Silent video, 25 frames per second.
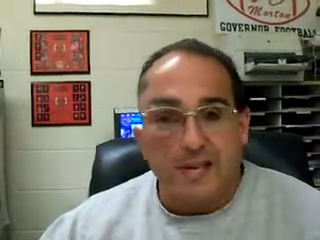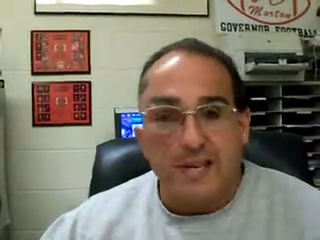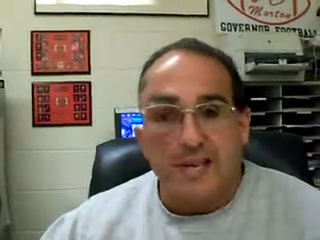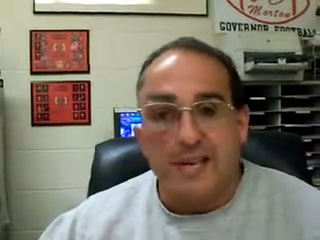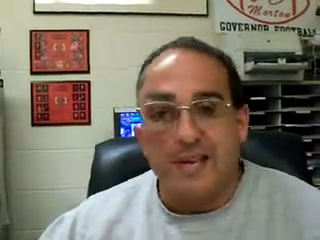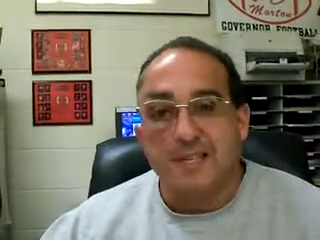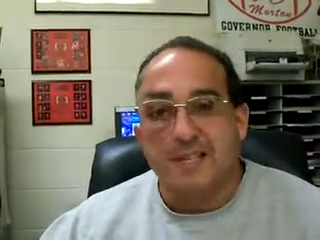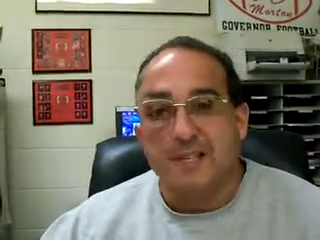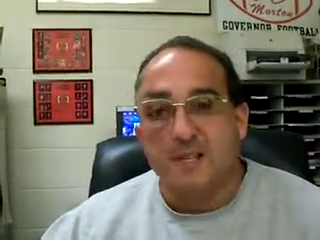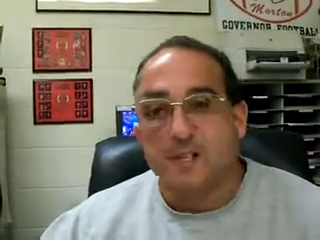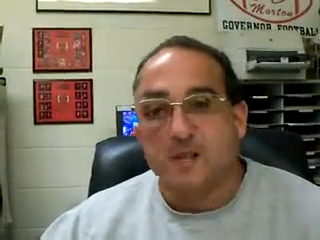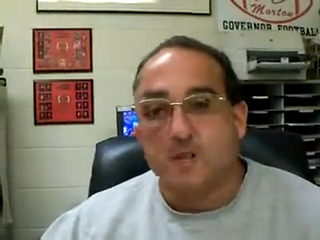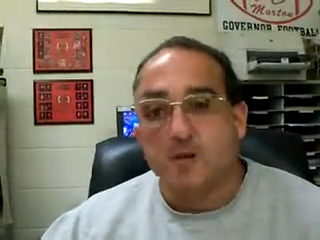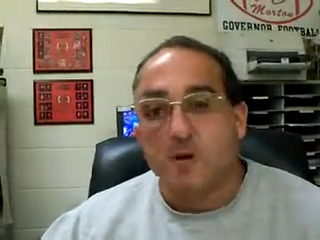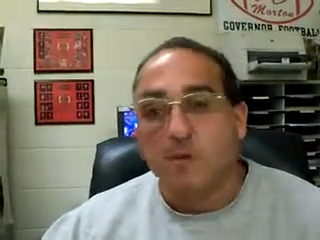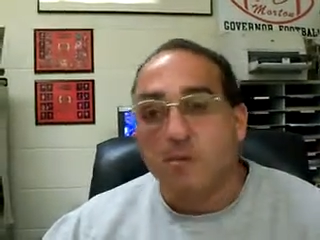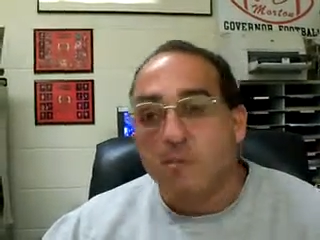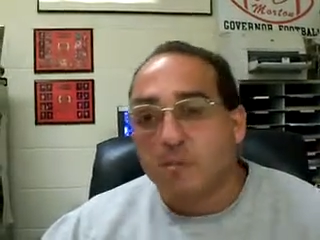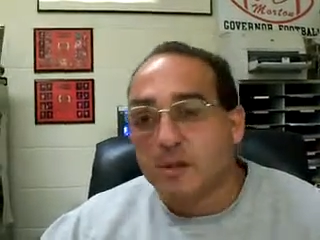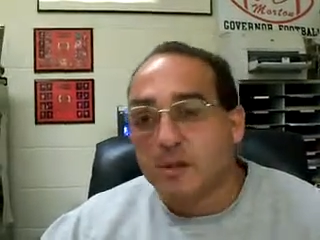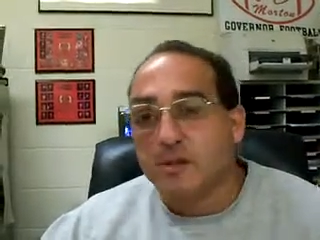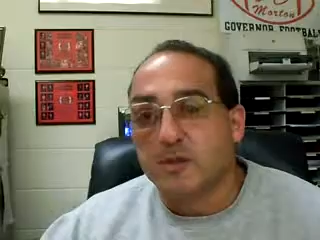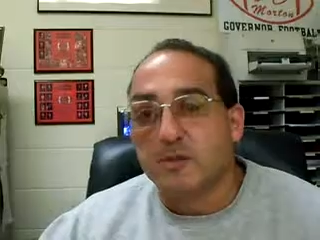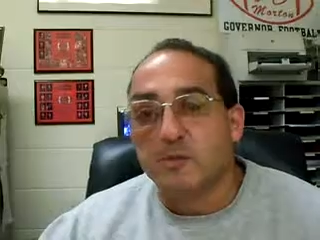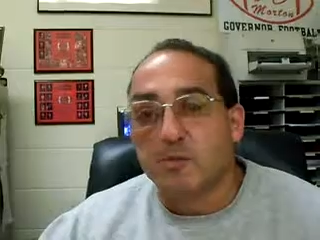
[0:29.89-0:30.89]
it's so
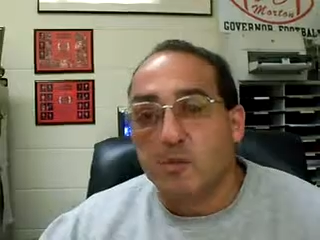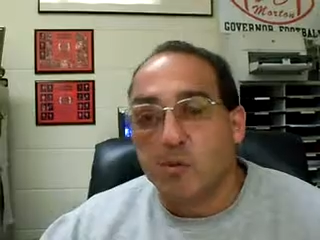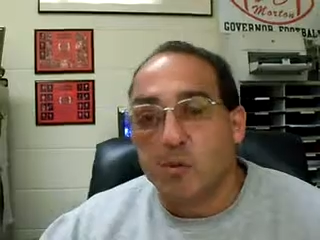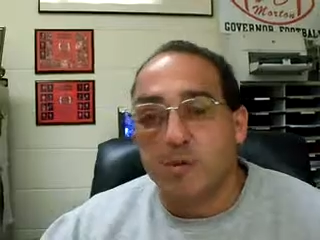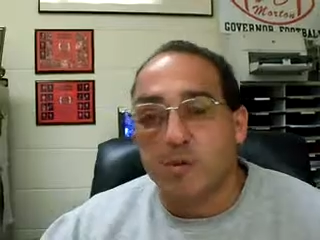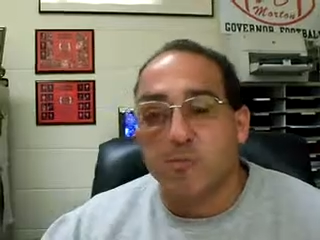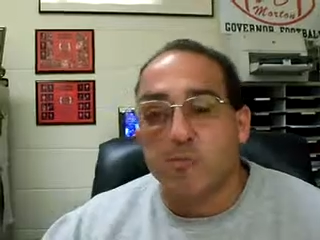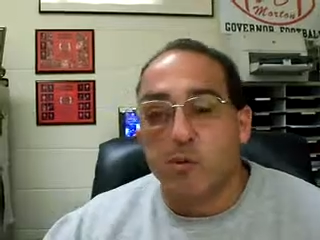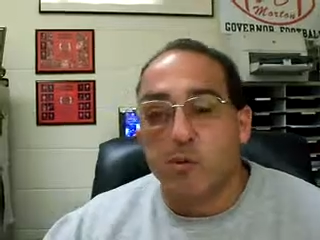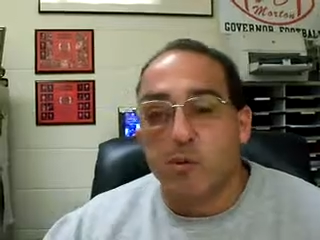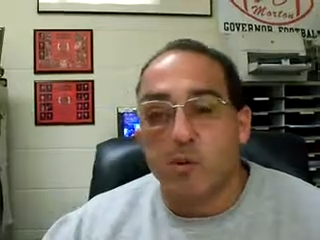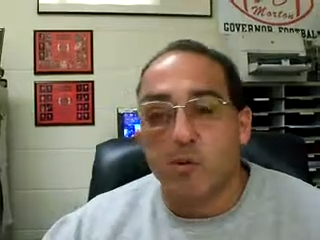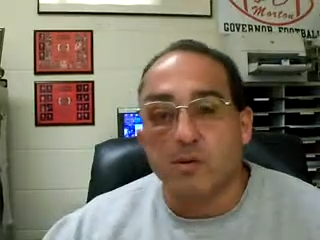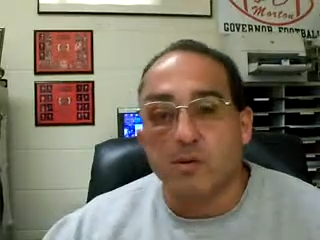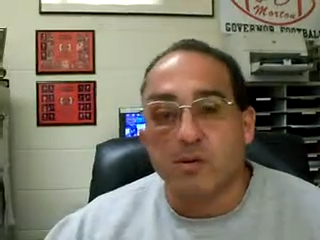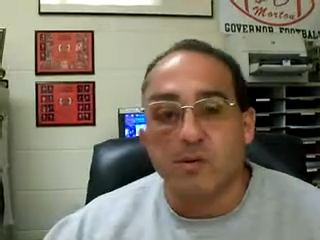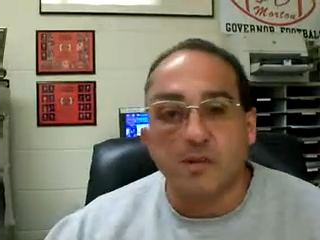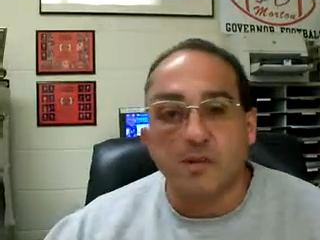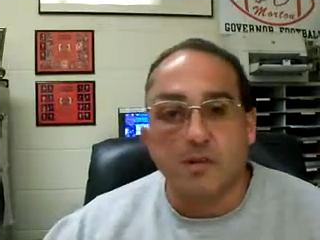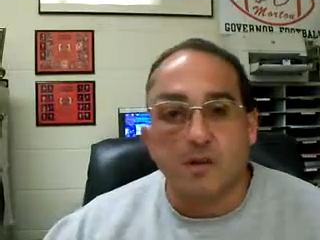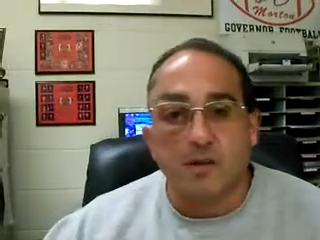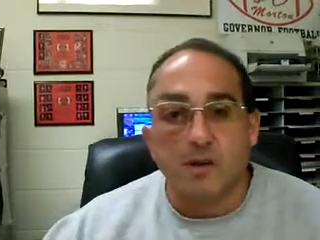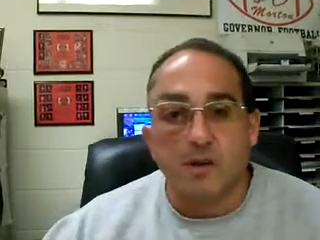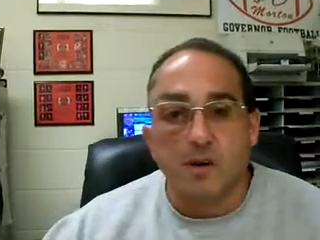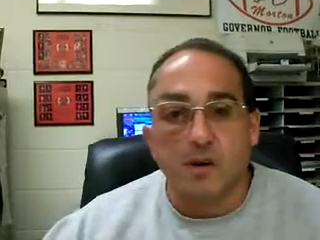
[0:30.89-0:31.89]
much more important
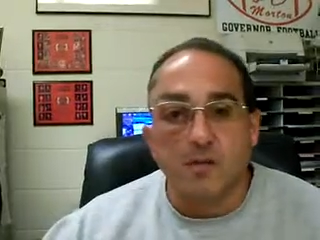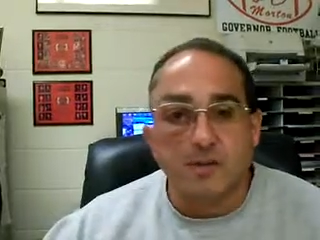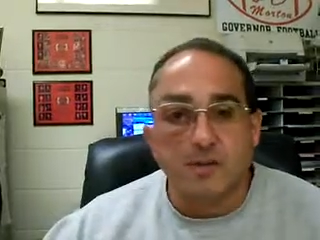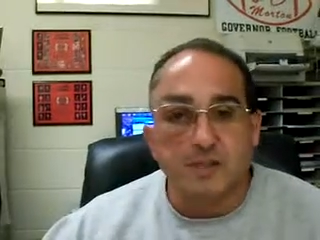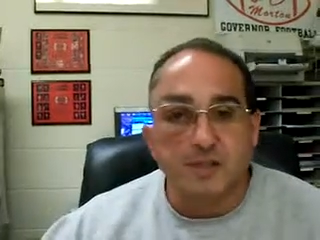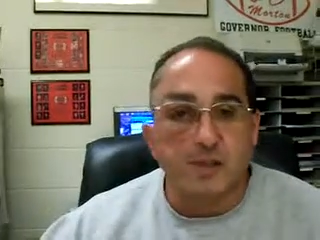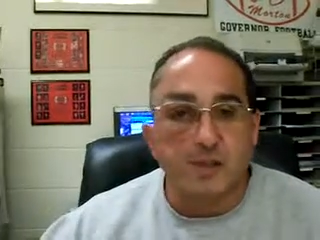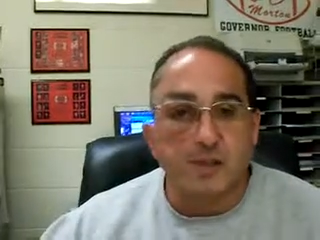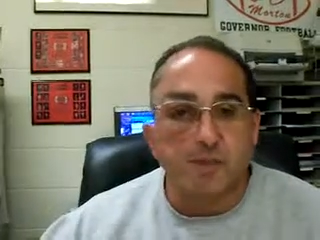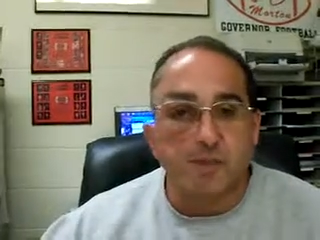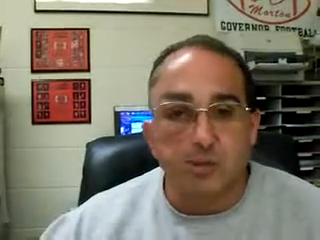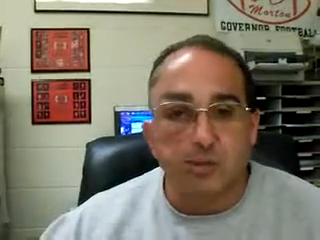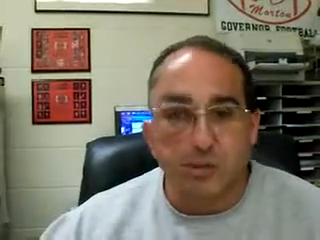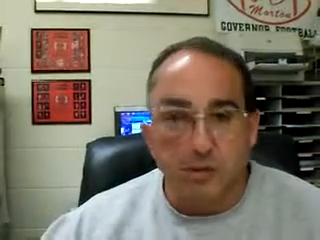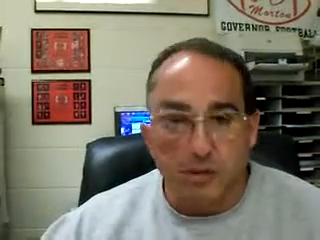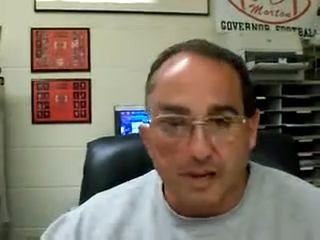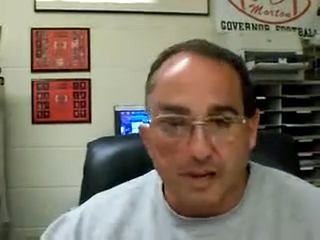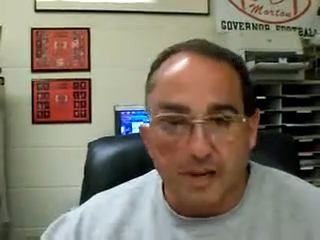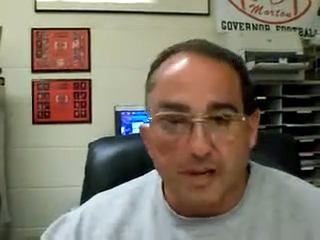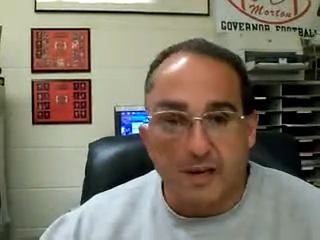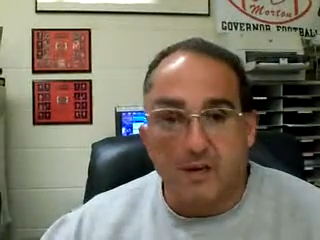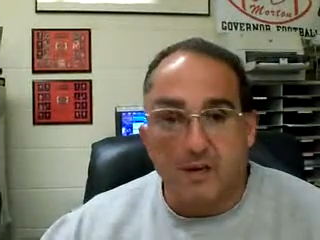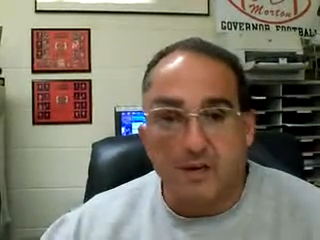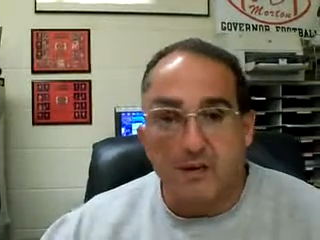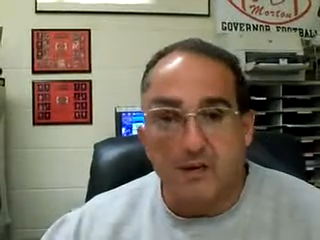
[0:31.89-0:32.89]
to coach the
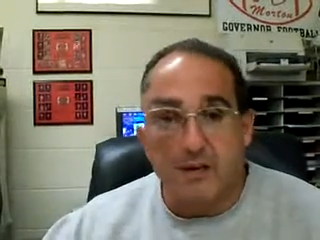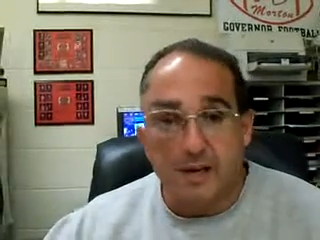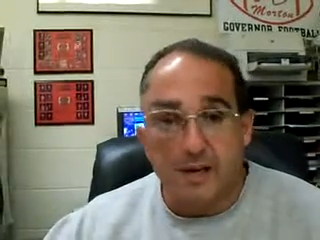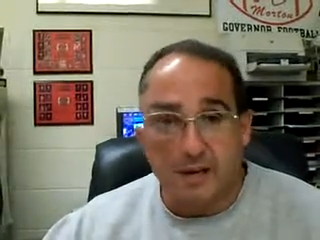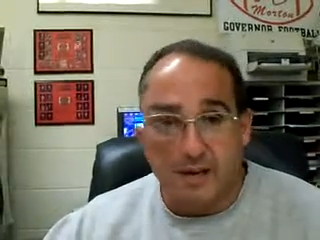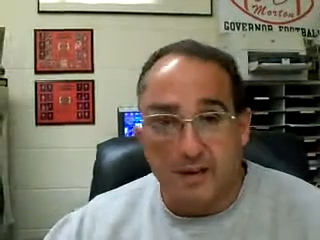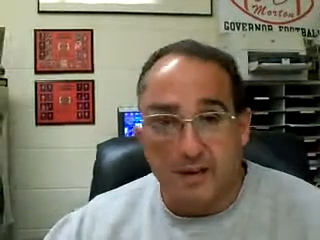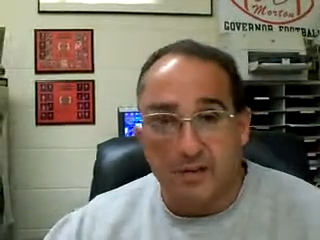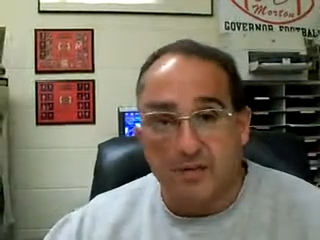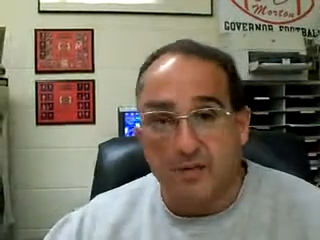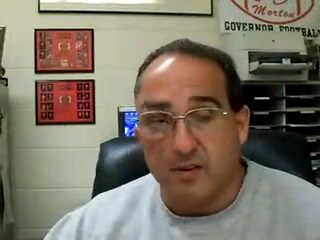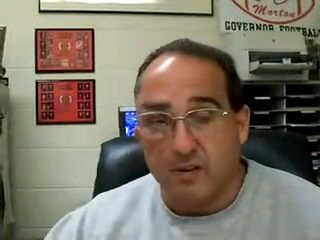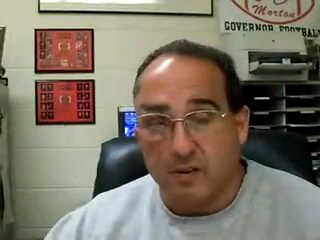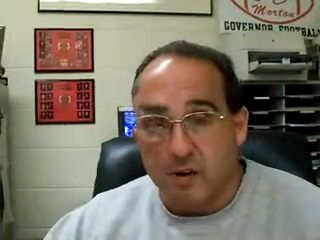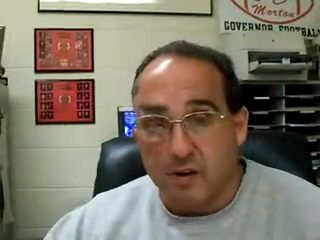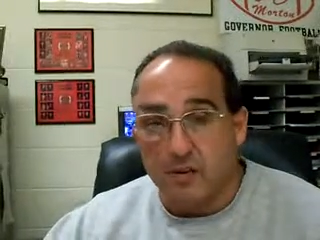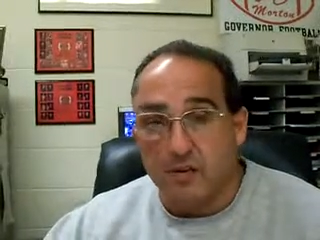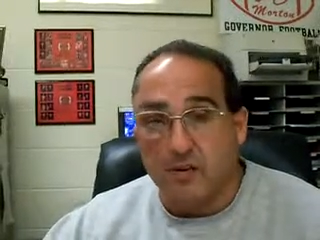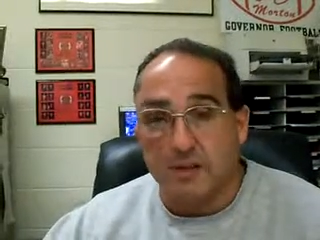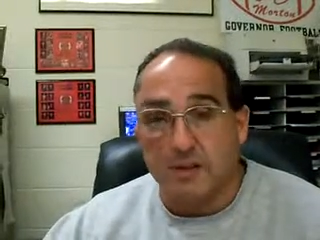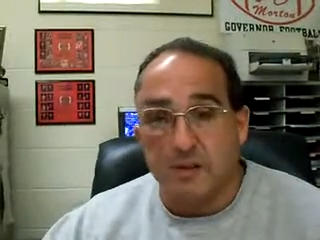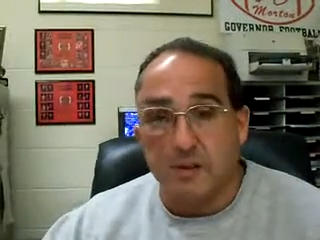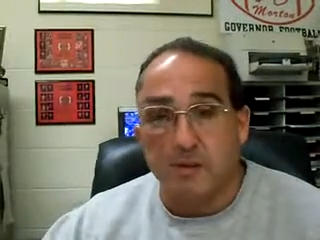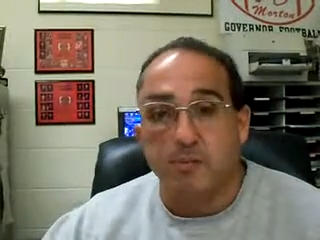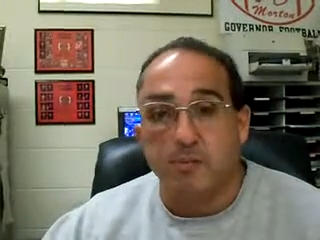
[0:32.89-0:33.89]
player than it is to
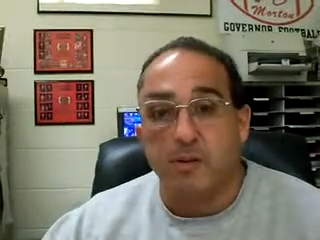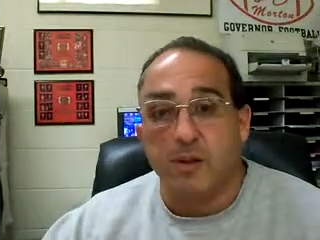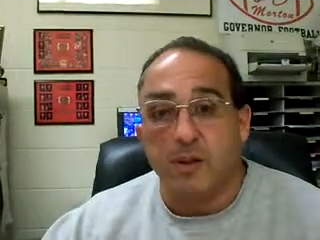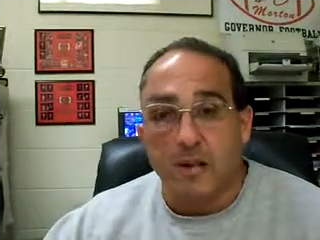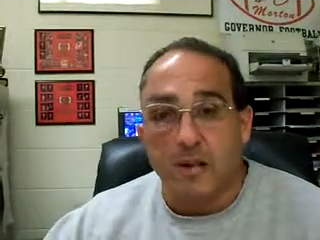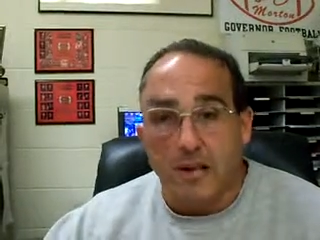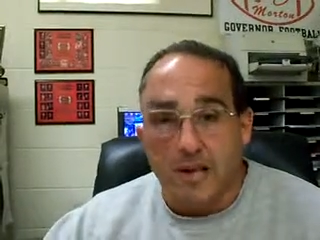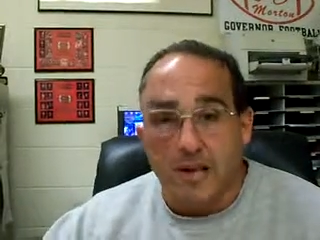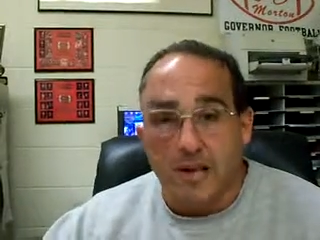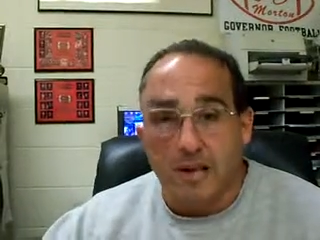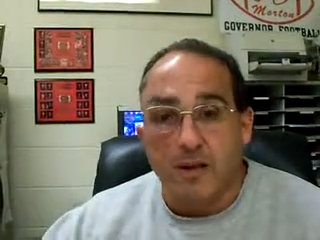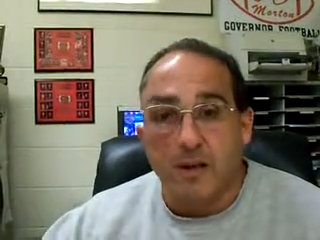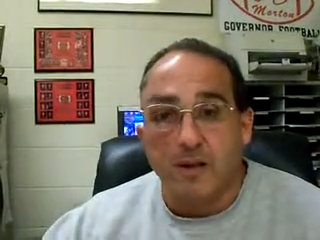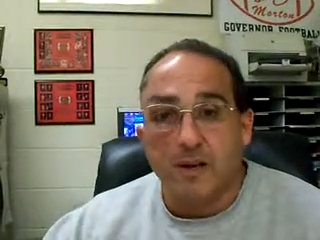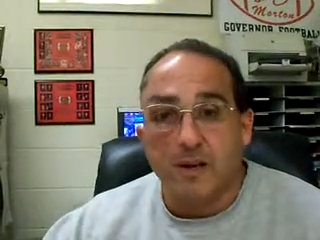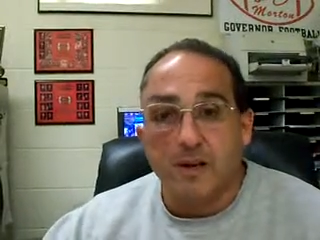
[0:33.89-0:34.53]
coach the play.